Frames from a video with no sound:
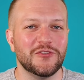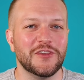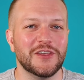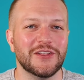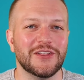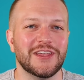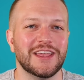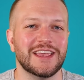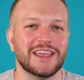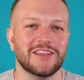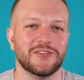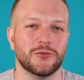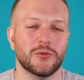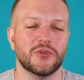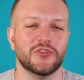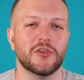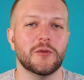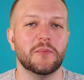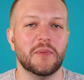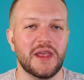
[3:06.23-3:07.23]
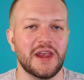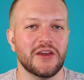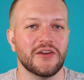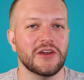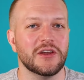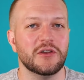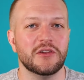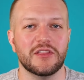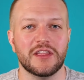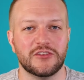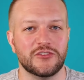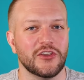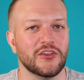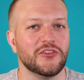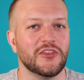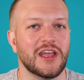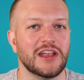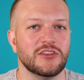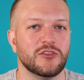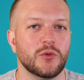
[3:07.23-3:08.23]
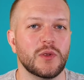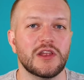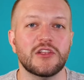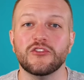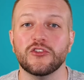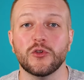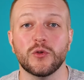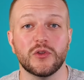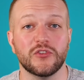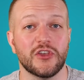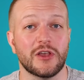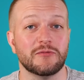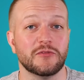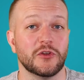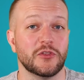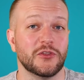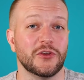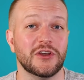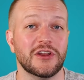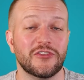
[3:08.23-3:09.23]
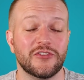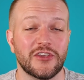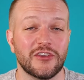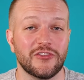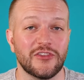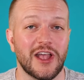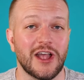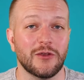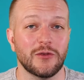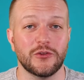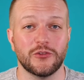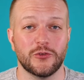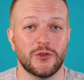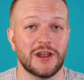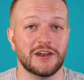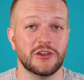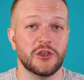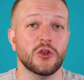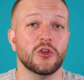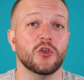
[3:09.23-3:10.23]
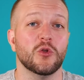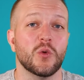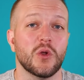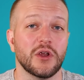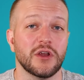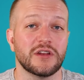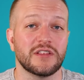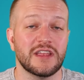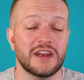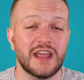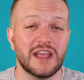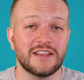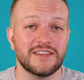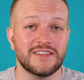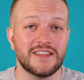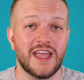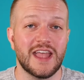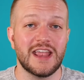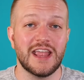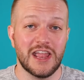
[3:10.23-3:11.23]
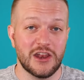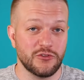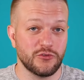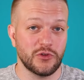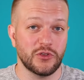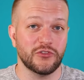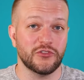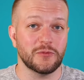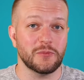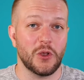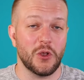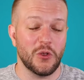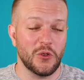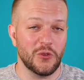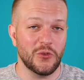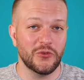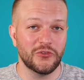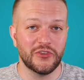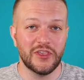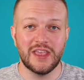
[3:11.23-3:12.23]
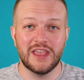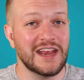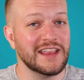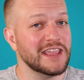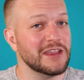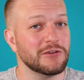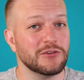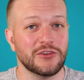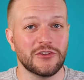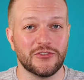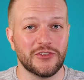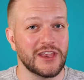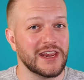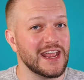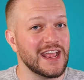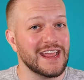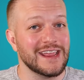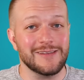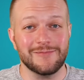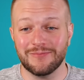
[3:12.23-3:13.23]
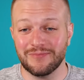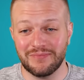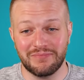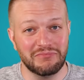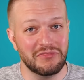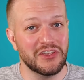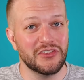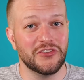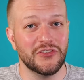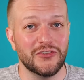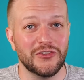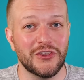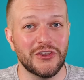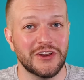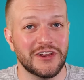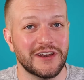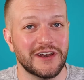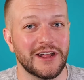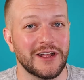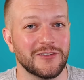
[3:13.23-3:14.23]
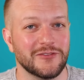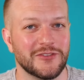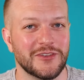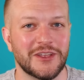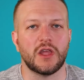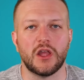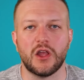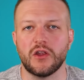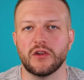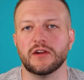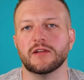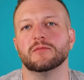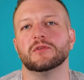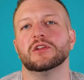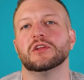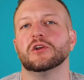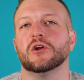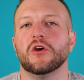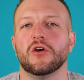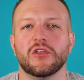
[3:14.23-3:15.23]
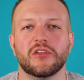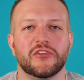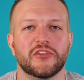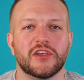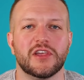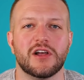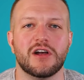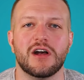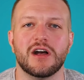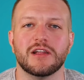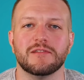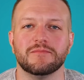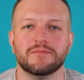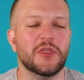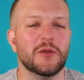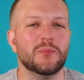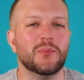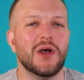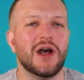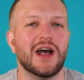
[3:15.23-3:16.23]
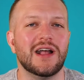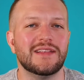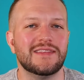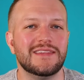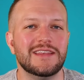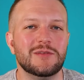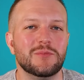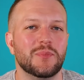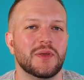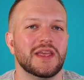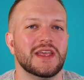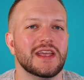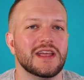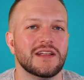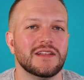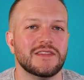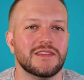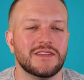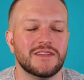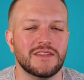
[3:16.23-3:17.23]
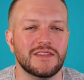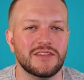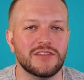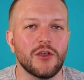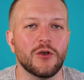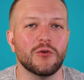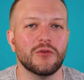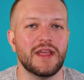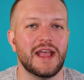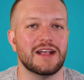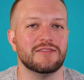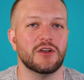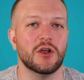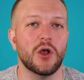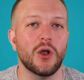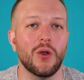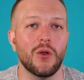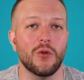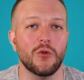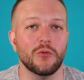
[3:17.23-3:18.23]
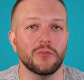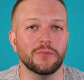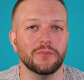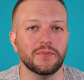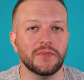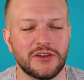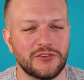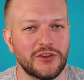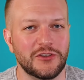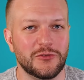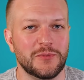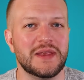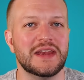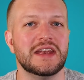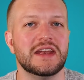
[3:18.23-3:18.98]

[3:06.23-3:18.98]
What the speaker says: feel like this was a parent that just had twins who was up for 36 hours who had to go to work the next day and drill some holes, and they were just like, hey, this is good enough. All right, I'm gonna call this a con. The pots and pans don't have a home. That drives me